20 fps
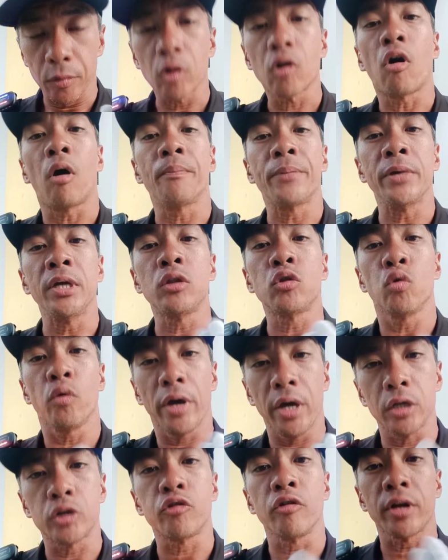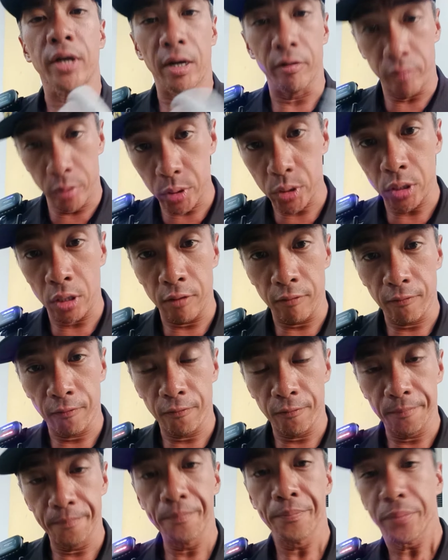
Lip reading: Copy 2839, receive.